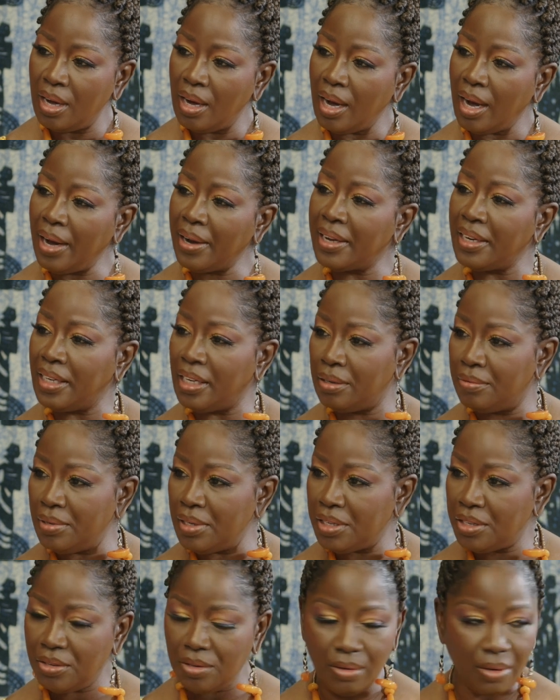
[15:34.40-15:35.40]
How can they
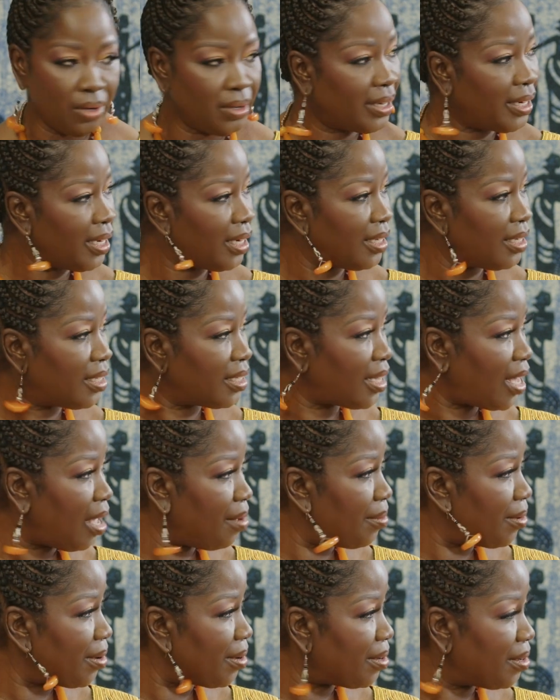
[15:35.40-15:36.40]
reach you looking at this
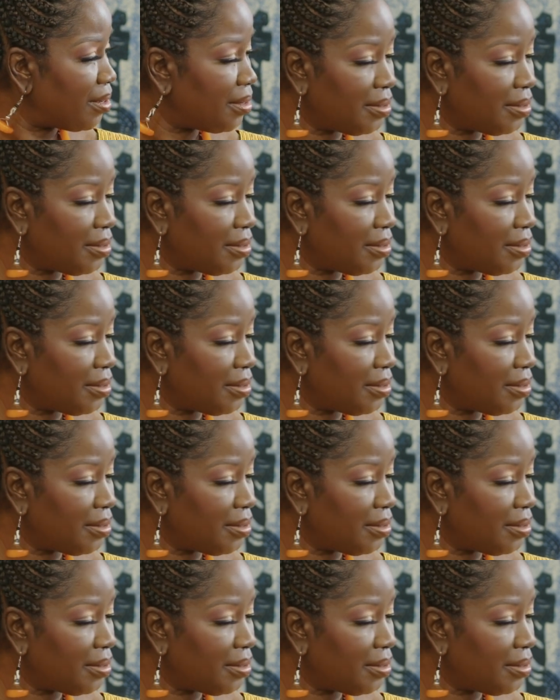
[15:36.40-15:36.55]
camera?